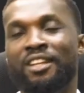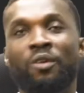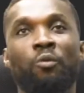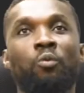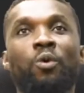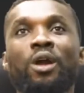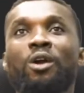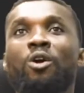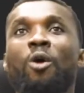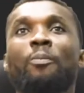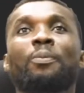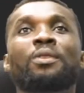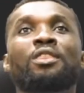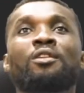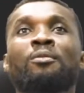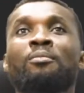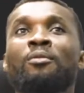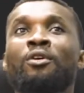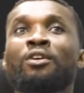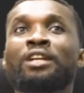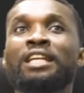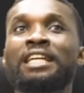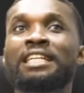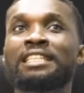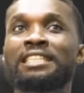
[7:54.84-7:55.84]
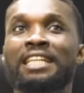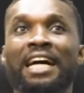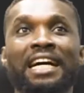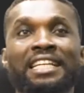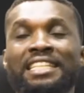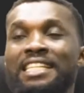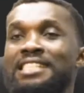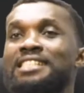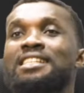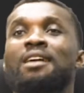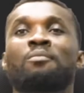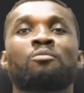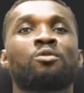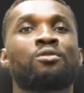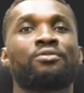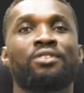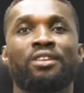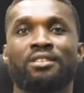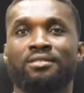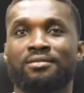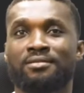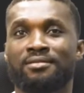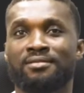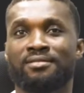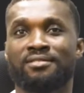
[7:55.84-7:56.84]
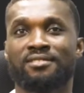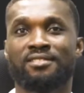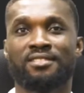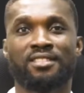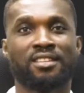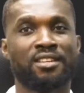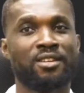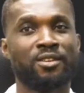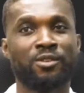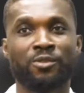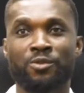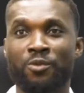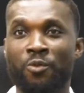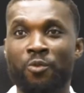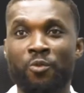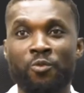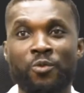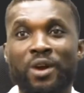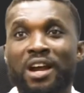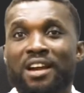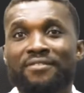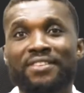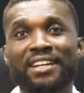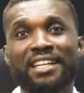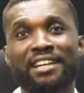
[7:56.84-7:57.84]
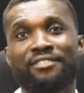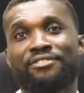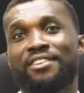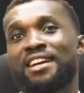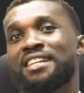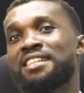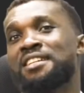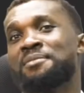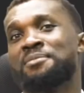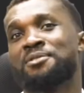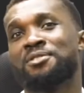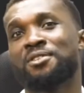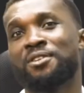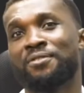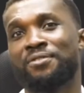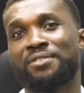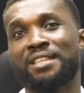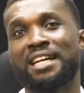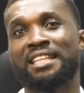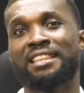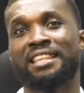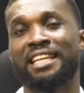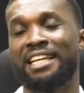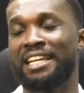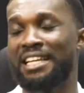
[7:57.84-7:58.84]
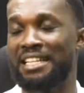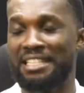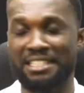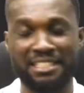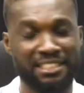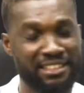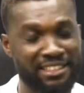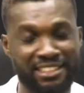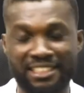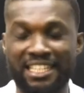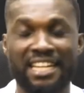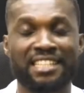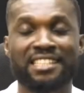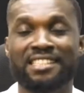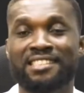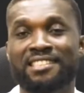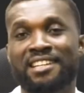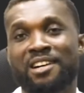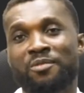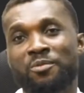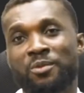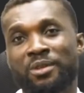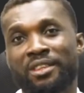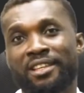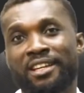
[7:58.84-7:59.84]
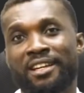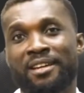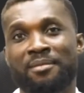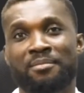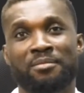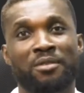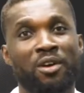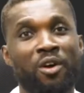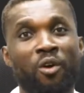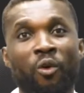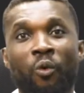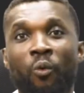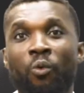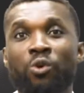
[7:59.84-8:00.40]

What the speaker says: They wake up in the morning and they start moving. So wherever they find themselves that day, that is that with them.